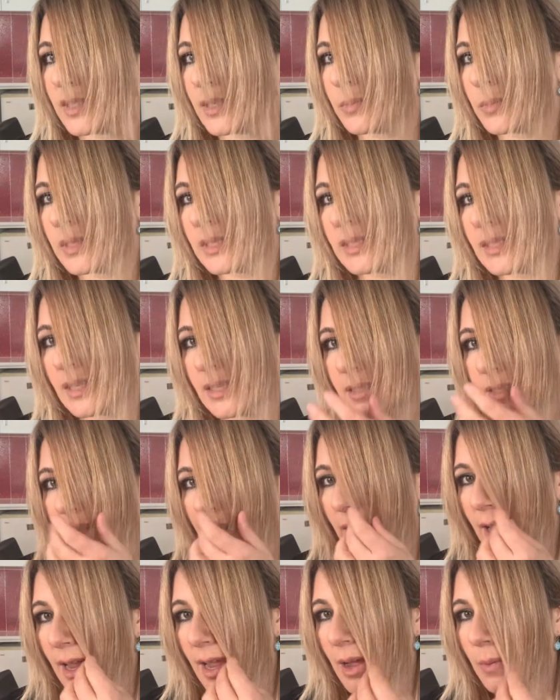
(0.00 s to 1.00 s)
someone says,
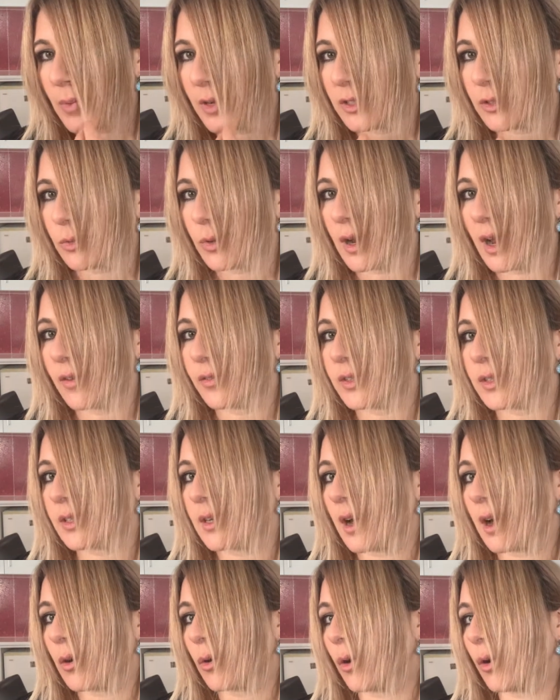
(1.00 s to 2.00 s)
how much do I have to
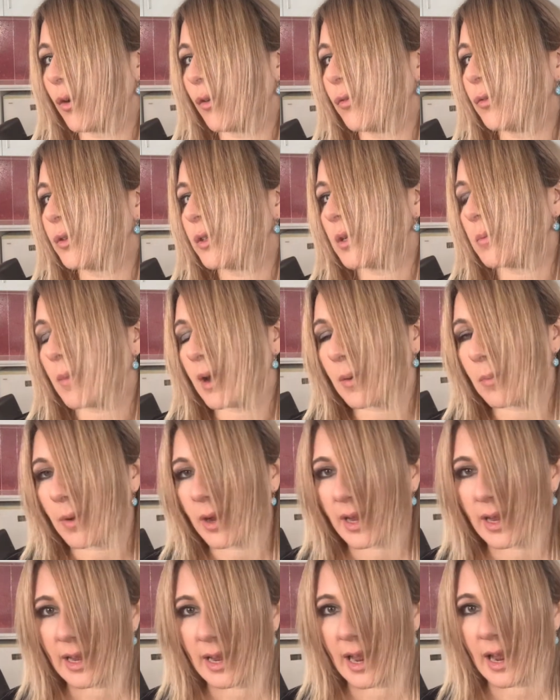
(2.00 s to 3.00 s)
cut off to make my
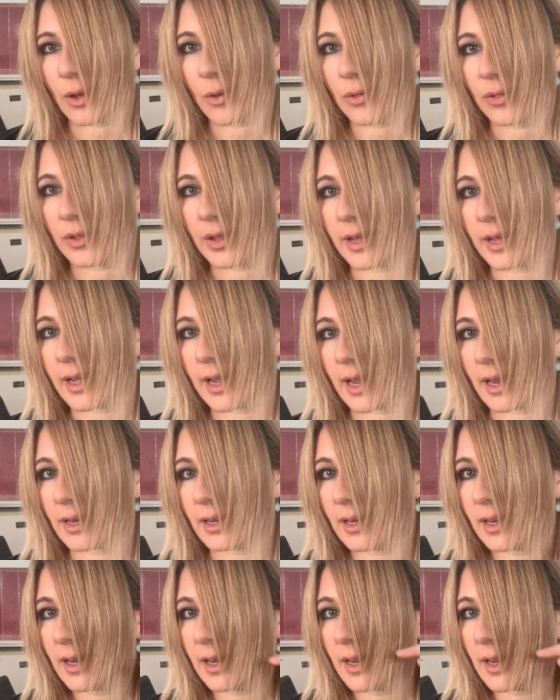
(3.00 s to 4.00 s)
hair healthy again?